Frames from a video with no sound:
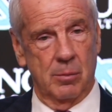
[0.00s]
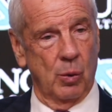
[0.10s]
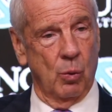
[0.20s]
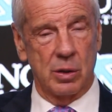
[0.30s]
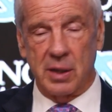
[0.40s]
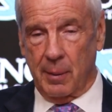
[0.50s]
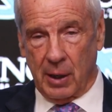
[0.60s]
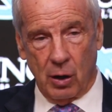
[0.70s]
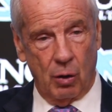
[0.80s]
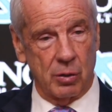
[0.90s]
But one
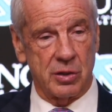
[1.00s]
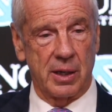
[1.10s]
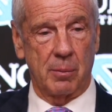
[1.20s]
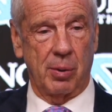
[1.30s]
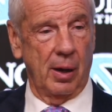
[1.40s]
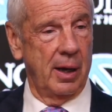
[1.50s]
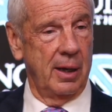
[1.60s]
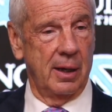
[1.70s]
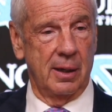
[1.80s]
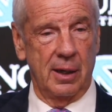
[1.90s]
time I called a set
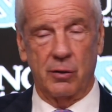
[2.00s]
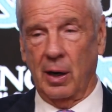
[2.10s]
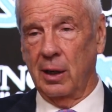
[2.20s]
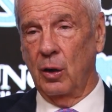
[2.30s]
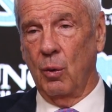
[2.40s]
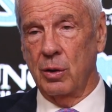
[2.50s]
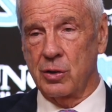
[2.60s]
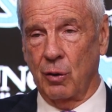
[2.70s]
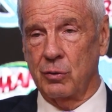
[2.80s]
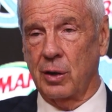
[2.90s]
play, and he tried to go on
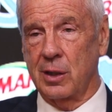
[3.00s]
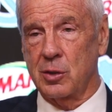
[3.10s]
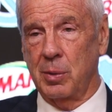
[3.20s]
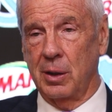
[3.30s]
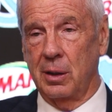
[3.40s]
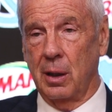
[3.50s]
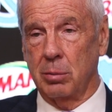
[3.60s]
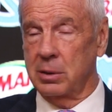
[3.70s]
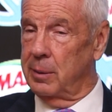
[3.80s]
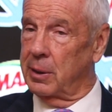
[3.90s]
his own, tried to split a
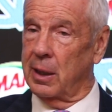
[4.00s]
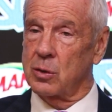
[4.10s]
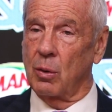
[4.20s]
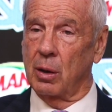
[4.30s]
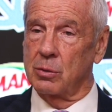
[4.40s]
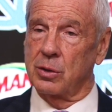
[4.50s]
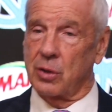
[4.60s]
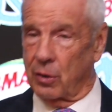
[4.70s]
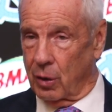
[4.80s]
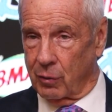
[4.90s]
double team, and guess what? It was a
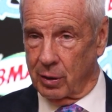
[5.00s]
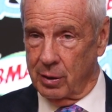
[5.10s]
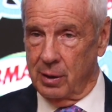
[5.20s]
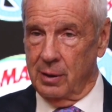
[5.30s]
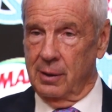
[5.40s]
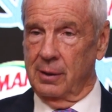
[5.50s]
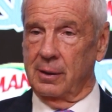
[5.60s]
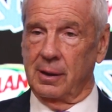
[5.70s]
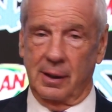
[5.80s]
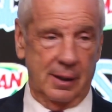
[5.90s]
turnover.
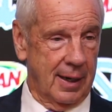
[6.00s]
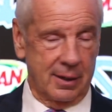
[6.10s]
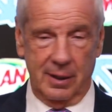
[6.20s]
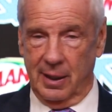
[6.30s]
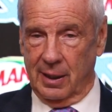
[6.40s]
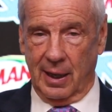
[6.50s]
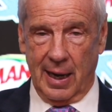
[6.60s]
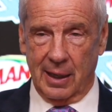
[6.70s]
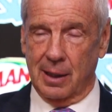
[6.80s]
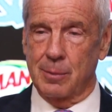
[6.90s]
And then down at the end, the
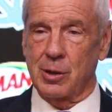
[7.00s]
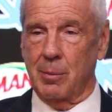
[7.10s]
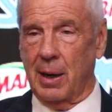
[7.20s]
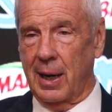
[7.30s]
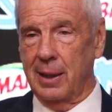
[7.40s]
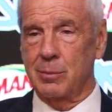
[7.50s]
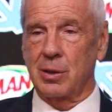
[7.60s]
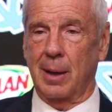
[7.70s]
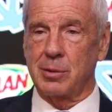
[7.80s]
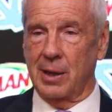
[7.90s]
guy comes up behind him,
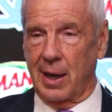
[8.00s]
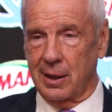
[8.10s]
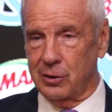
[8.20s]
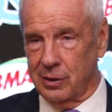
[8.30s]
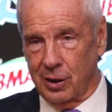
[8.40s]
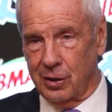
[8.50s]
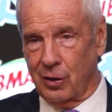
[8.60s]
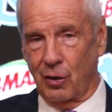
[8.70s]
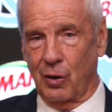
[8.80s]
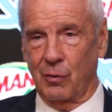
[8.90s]
slaps it out. It's another
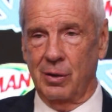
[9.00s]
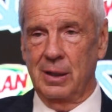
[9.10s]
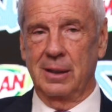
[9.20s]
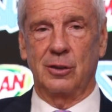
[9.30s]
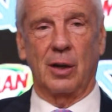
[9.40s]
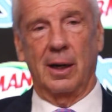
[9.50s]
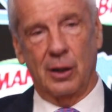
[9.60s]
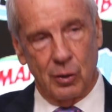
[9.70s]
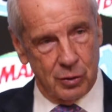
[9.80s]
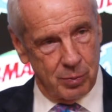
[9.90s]
turnover. He tried
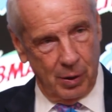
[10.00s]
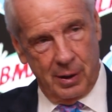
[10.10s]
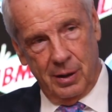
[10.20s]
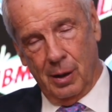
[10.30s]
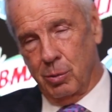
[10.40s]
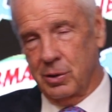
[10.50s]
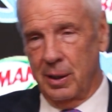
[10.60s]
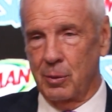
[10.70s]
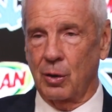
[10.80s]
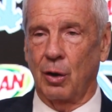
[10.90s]
to go split a double
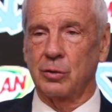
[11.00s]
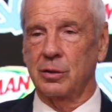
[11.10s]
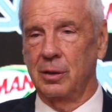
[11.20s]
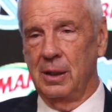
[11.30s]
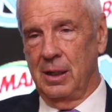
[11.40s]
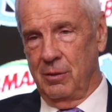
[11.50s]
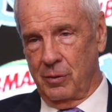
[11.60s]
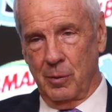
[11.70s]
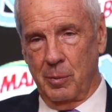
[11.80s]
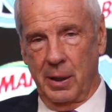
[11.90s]
team across
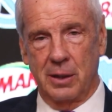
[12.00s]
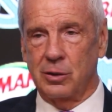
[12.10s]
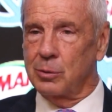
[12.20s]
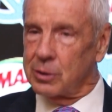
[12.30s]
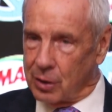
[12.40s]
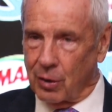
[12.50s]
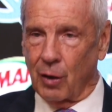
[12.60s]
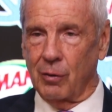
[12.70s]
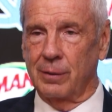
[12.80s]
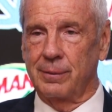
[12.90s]
from the bench. It was a
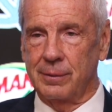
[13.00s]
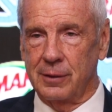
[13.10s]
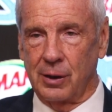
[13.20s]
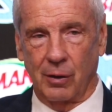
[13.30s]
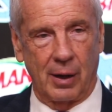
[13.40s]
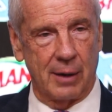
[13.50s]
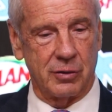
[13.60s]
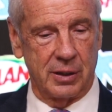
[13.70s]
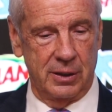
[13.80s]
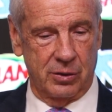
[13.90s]
turnover. You know, and
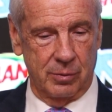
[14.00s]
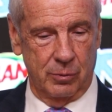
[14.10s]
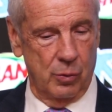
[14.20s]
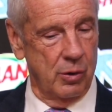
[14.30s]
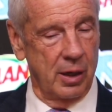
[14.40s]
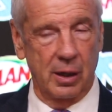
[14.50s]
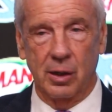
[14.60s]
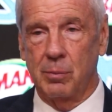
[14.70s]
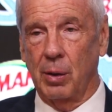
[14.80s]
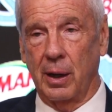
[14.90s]
I've seen some really
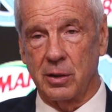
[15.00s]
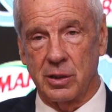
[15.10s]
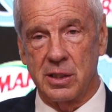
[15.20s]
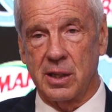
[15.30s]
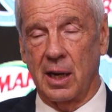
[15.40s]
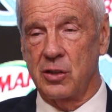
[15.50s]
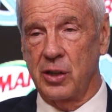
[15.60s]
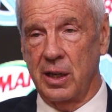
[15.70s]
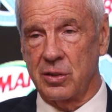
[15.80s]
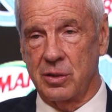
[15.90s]
good players, and he's got a
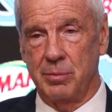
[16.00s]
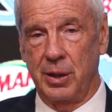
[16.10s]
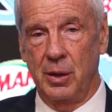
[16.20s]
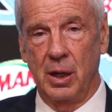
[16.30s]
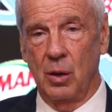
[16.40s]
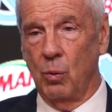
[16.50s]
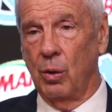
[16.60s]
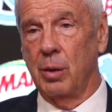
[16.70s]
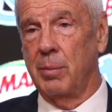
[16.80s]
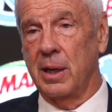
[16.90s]
chance to be
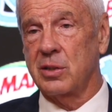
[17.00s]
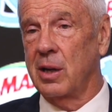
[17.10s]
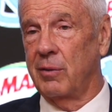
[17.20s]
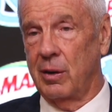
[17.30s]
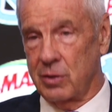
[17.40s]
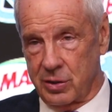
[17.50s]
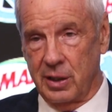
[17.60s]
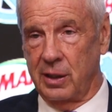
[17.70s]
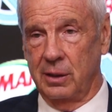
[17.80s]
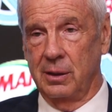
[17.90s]
one of the best I've ever
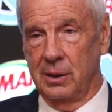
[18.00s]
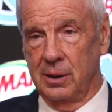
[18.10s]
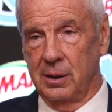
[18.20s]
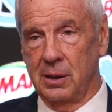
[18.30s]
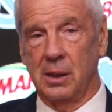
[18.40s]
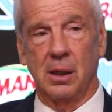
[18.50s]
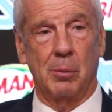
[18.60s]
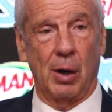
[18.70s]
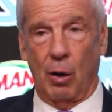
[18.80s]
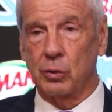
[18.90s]
seen.
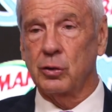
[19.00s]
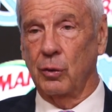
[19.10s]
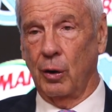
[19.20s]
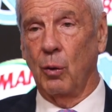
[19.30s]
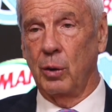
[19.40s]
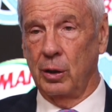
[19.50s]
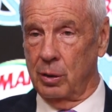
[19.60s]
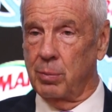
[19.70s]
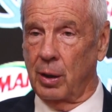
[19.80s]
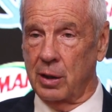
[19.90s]
But also know when
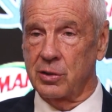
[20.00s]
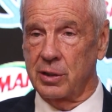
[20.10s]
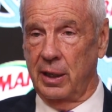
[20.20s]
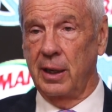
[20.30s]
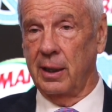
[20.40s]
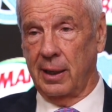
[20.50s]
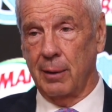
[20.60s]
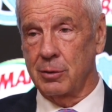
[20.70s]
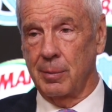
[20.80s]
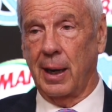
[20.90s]
good players stink, and
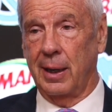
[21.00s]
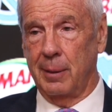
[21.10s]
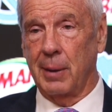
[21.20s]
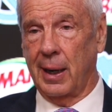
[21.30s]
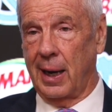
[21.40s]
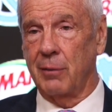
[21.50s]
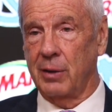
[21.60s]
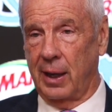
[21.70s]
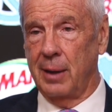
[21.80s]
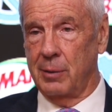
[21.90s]
that was about it, about half
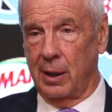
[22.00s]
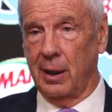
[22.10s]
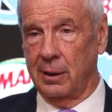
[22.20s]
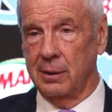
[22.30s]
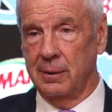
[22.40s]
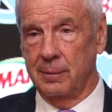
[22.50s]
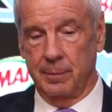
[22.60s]
the game tonight.